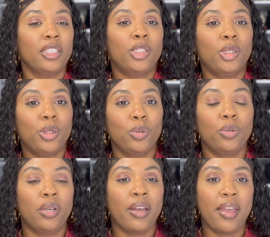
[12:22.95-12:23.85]

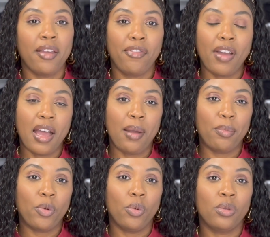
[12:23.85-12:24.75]
sure if I'm
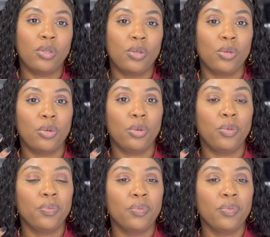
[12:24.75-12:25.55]
going to